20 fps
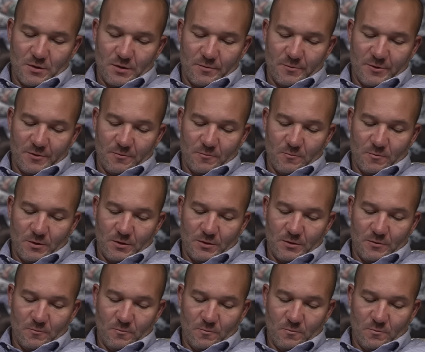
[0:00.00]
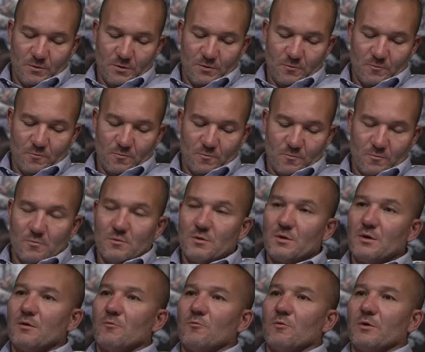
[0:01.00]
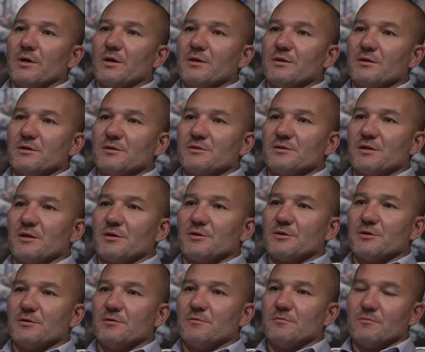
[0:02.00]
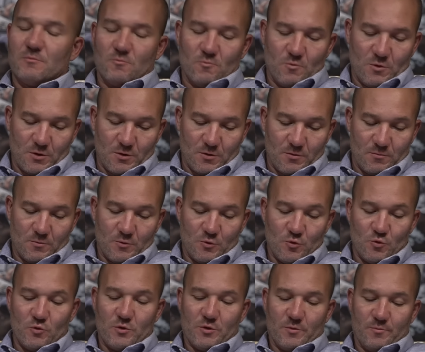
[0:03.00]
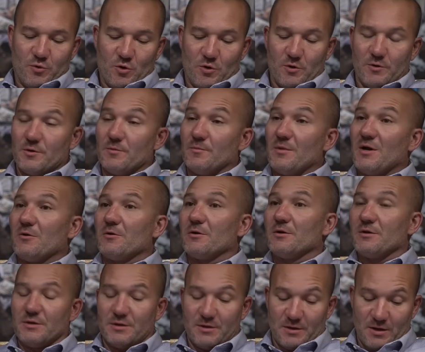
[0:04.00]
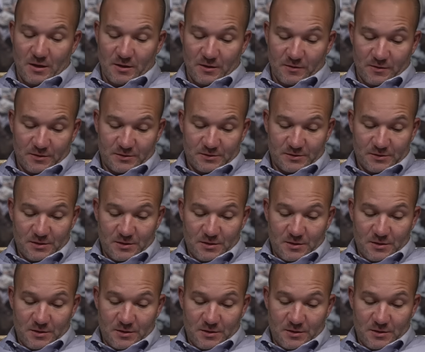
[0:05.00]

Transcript: I mean, we get into the section where who could pardon him? How could he get out of this?